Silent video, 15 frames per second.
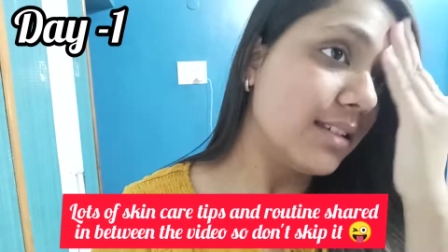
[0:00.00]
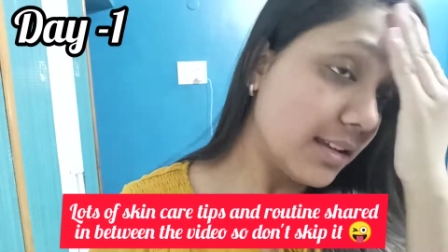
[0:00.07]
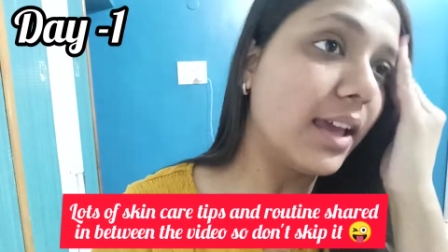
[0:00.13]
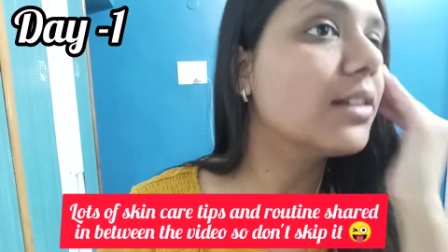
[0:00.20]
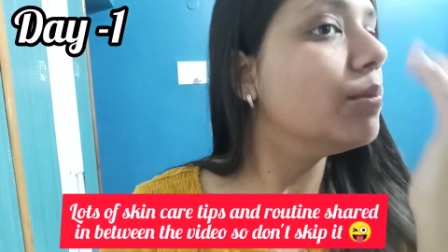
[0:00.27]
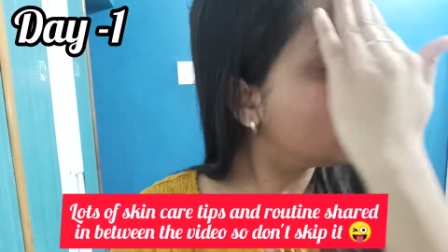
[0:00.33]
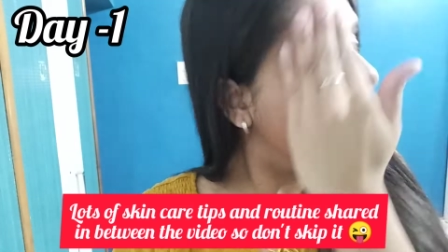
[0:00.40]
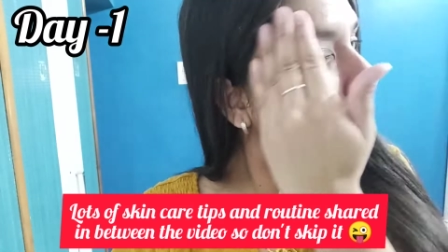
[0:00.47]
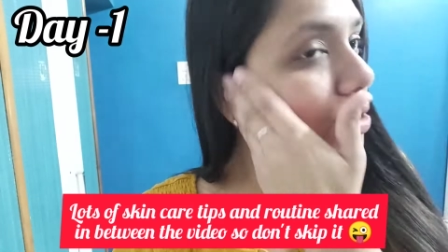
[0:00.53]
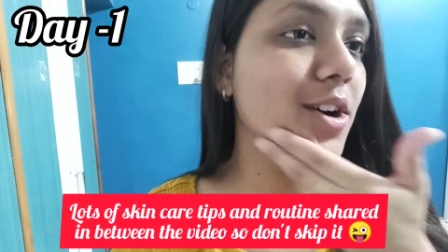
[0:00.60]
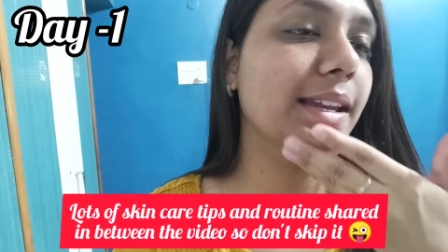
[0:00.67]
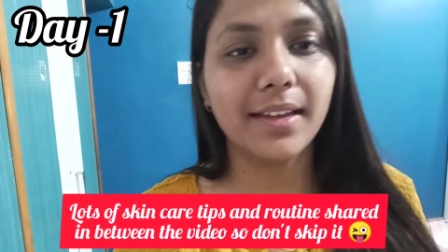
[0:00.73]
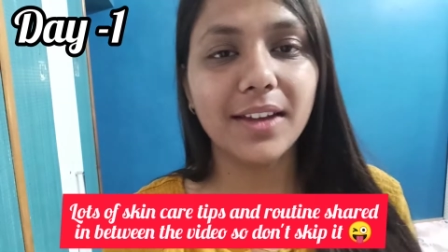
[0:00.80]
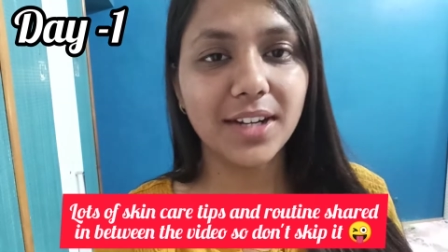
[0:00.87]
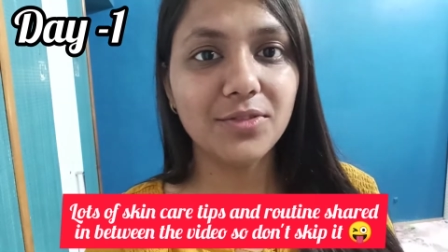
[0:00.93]
And the more oil,
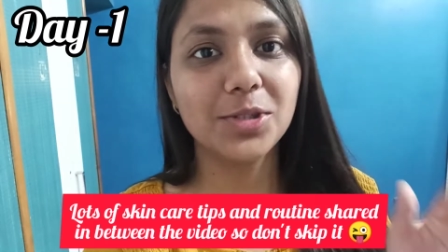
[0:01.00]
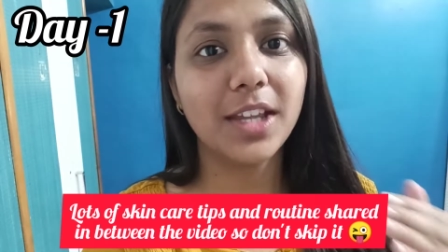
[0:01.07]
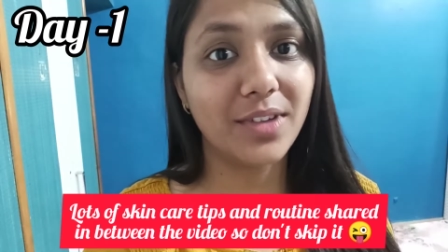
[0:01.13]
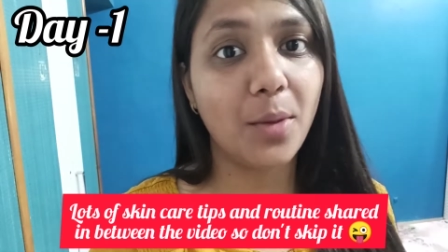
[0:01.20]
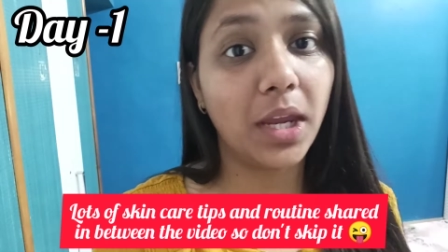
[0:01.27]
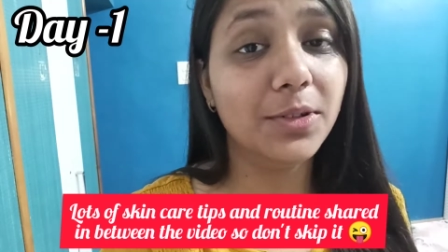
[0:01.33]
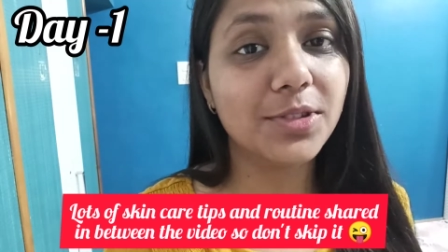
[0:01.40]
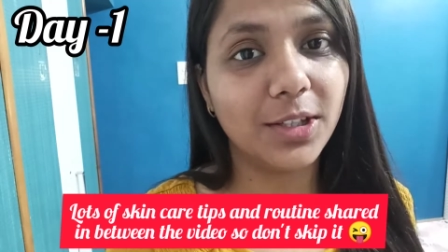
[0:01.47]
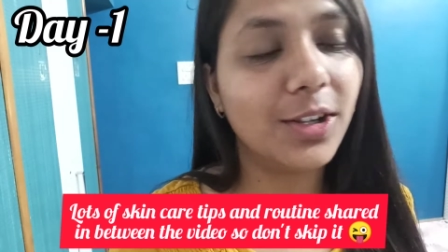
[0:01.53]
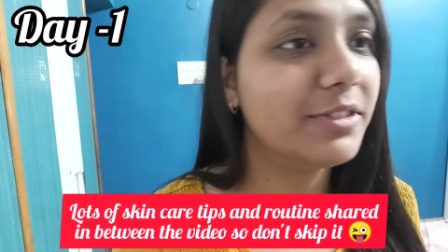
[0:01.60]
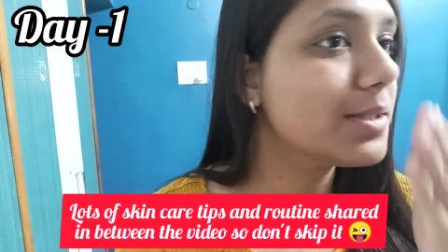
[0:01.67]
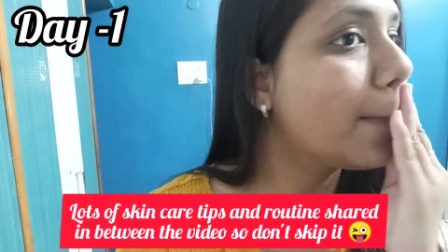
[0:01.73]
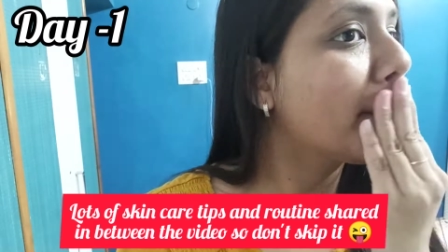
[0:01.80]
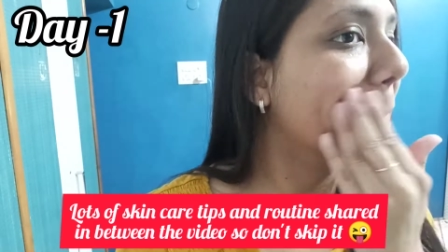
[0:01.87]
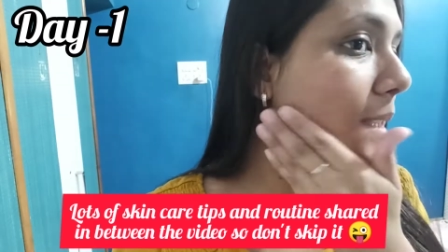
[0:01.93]
I tried because I'm able to say all this,
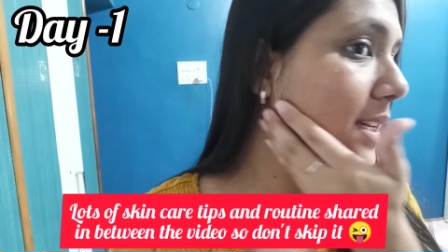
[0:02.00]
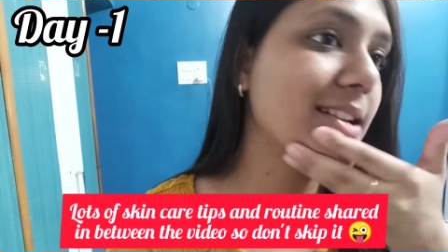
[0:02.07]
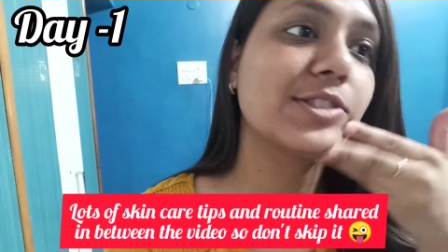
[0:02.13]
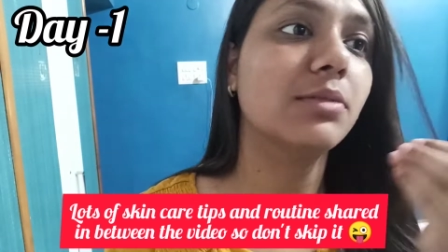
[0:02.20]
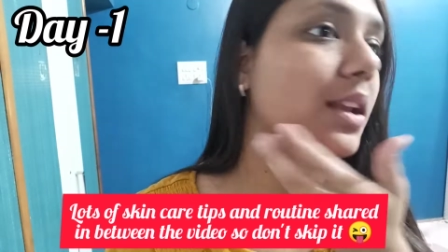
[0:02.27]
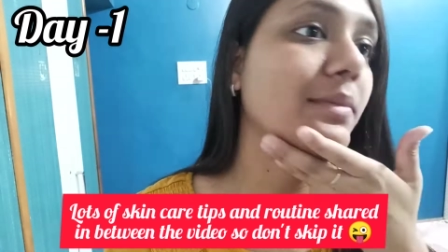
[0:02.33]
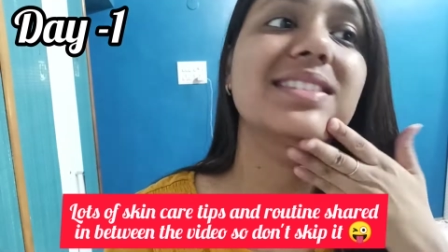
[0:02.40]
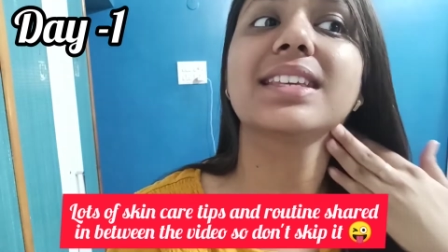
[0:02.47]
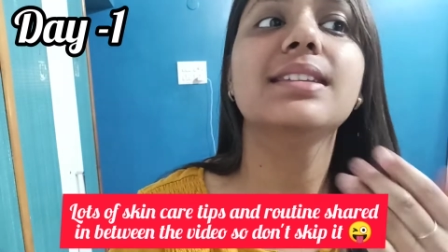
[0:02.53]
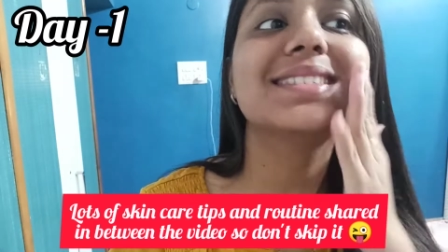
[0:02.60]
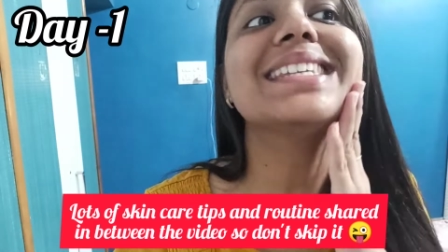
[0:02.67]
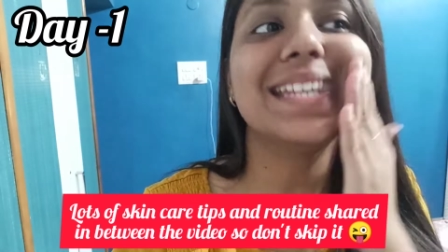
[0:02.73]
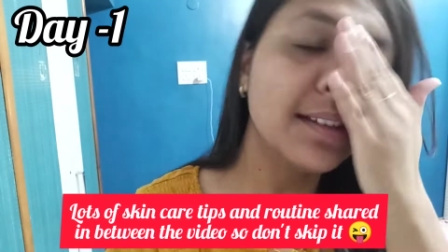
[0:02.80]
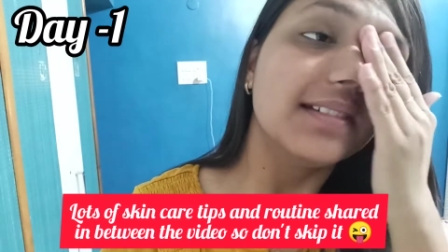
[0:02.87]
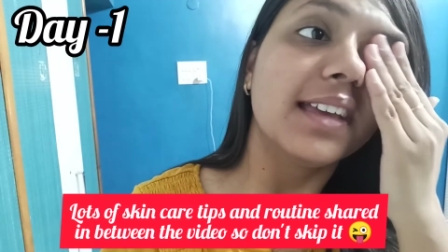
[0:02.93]
that it does not make my skin
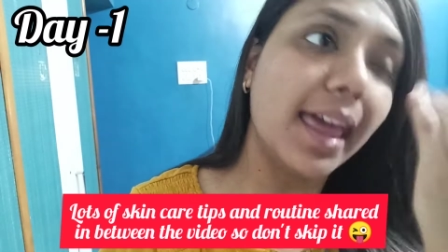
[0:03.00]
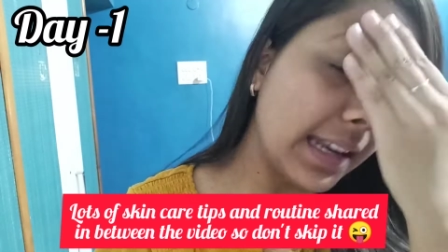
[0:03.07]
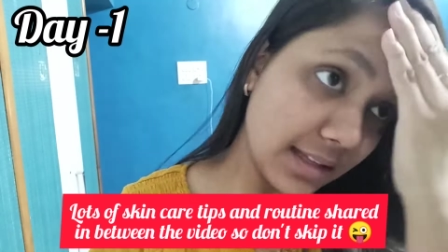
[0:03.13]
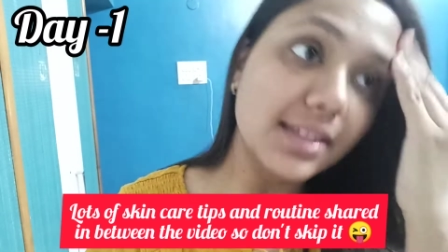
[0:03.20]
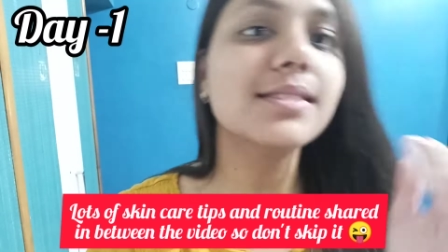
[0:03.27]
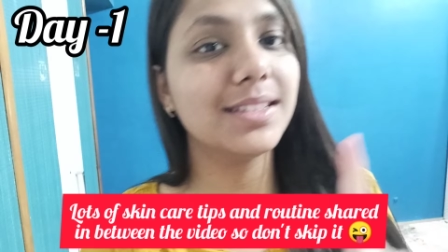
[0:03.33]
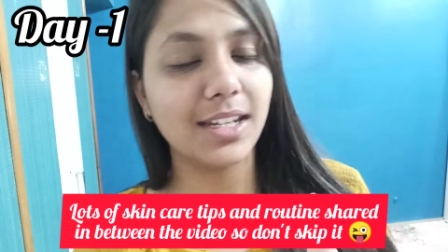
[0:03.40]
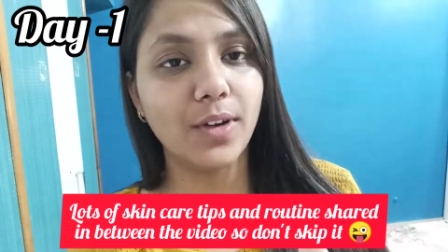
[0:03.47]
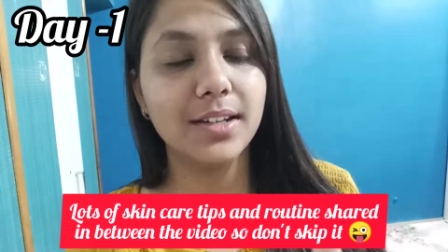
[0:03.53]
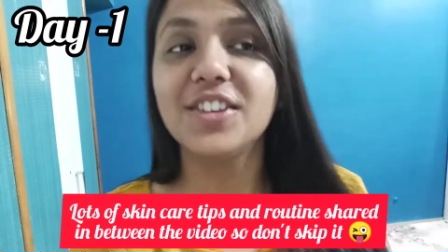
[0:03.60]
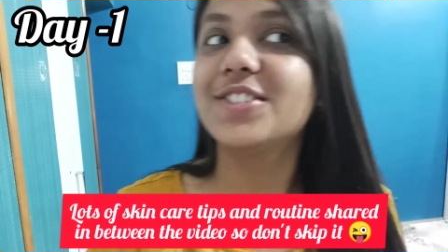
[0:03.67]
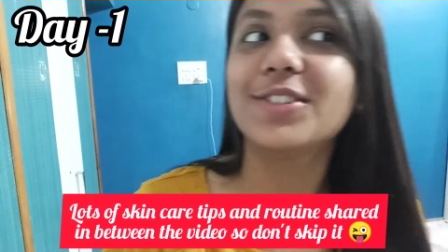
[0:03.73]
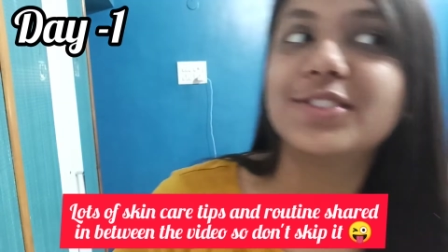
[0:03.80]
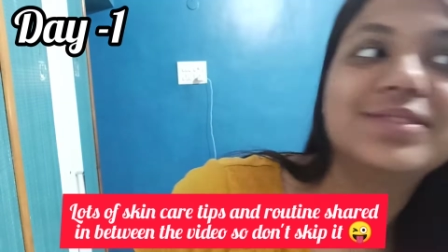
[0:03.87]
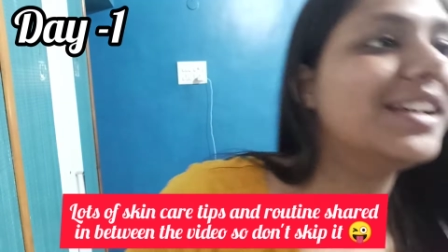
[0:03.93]
sticky. And this is the day one,
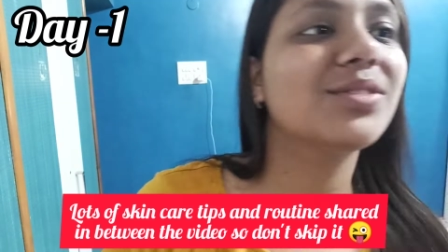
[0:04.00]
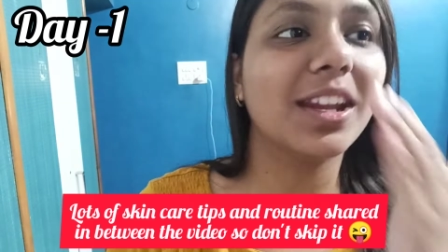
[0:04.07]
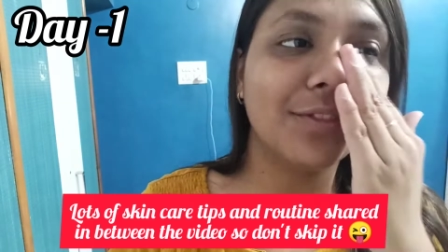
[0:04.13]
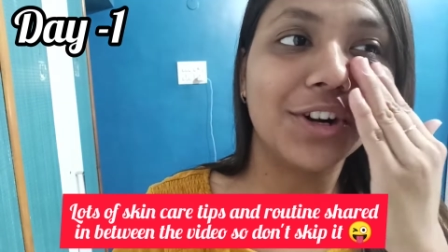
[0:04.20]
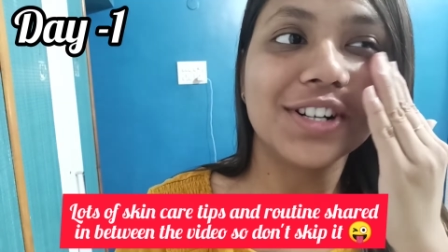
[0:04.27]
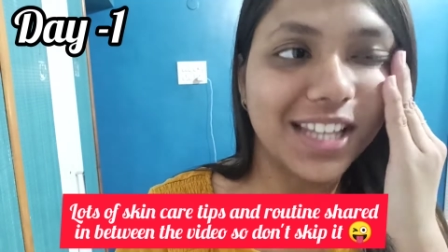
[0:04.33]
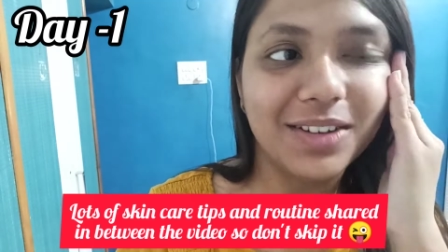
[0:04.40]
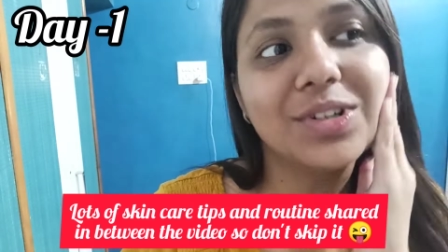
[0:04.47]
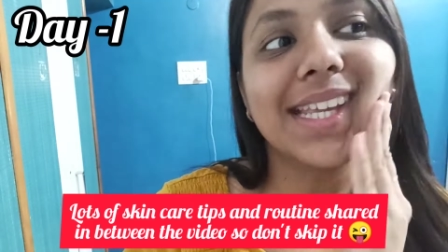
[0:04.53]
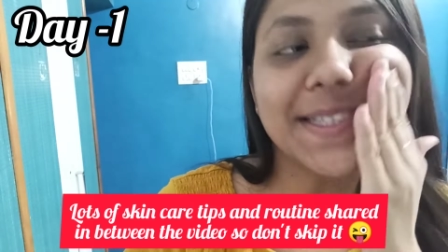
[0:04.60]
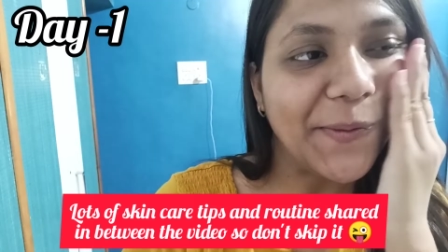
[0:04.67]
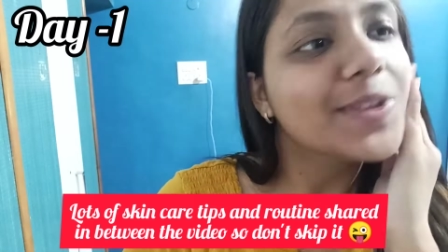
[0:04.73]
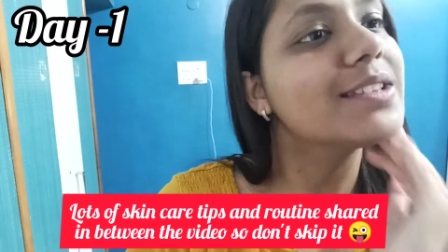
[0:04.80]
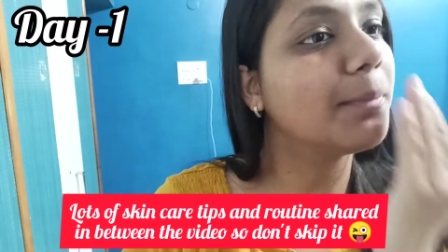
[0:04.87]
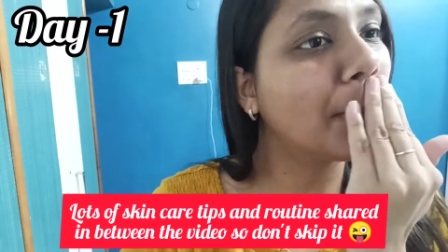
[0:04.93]
so let's wait for 7 more days
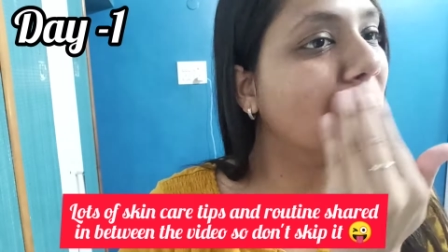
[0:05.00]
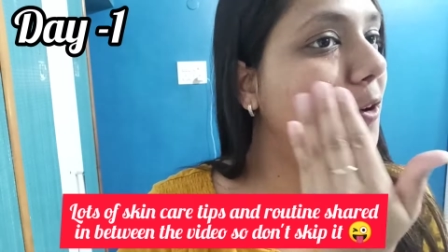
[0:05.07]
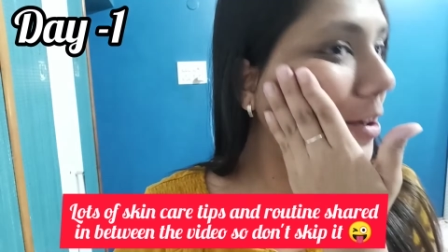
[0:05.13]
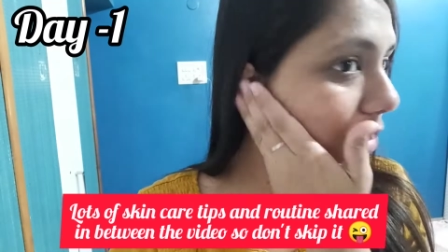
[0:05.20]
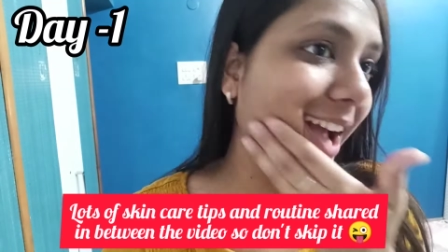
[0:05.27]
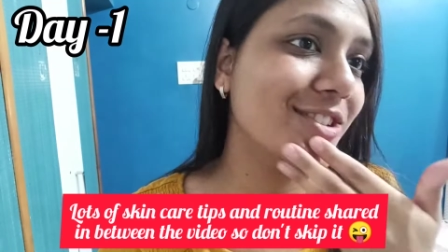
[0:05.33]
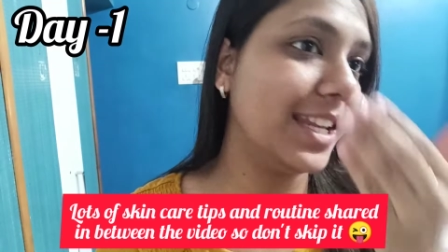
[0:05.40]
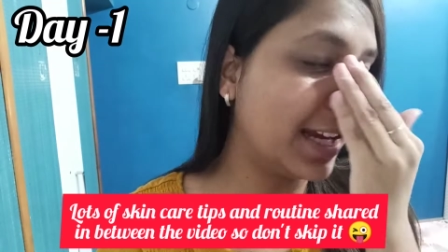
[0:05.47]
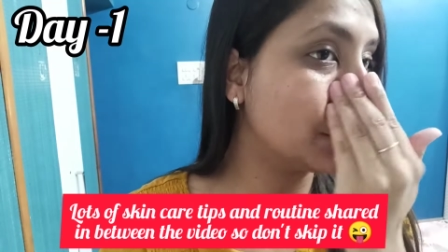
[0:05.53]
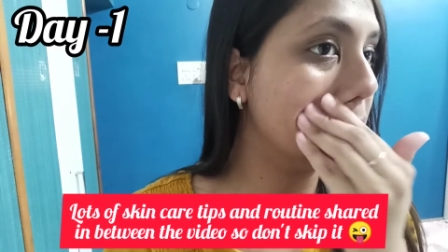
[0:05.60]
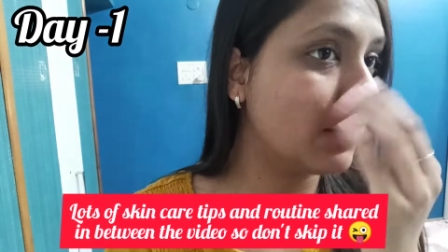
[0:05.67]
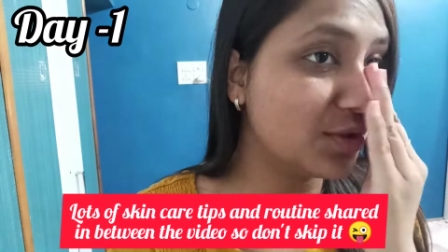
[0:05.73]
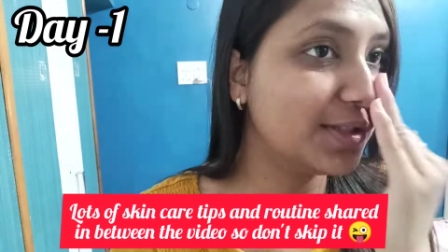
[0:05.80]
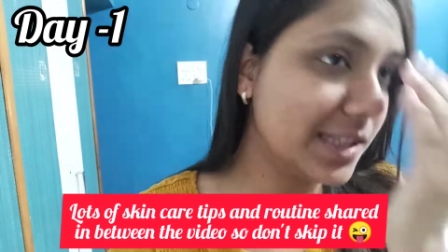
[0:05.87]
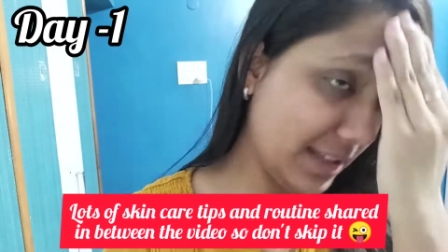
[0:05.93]
before we actually get to see the results.